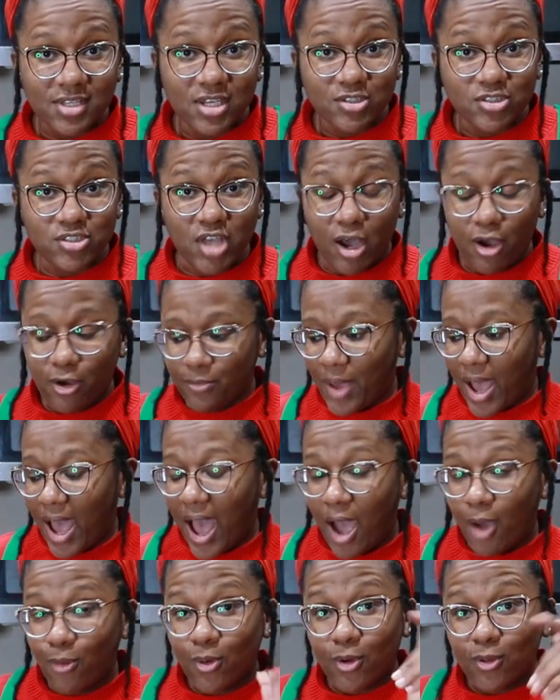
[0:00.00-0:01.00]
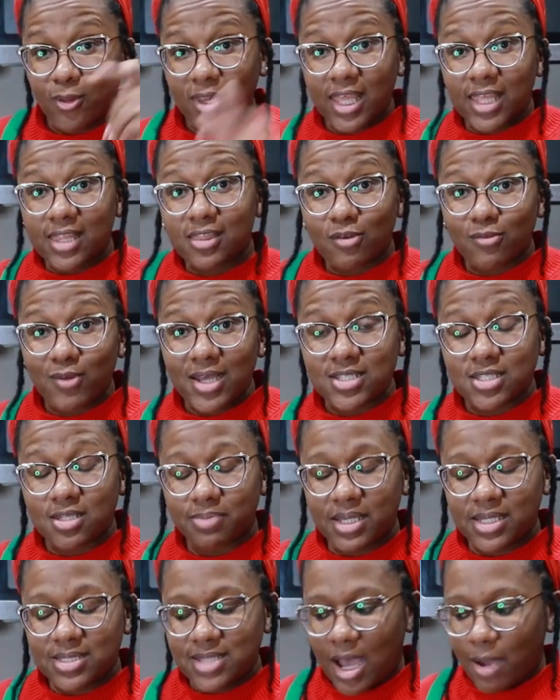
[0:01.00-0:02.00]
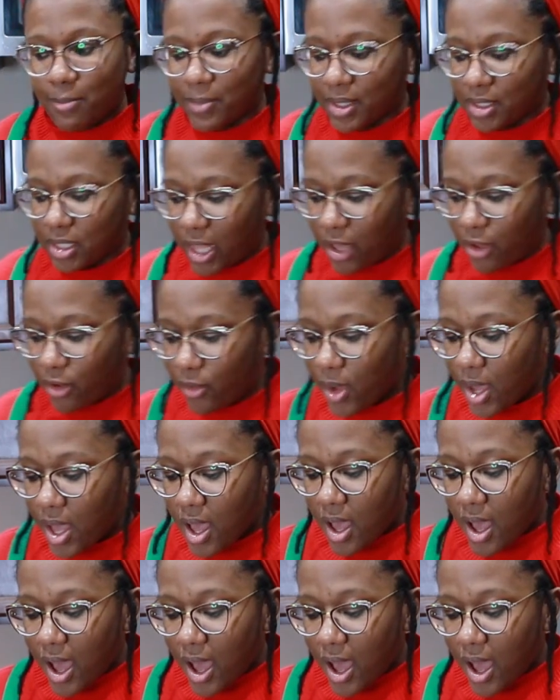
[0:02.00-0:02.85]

So I will link the recipe down below.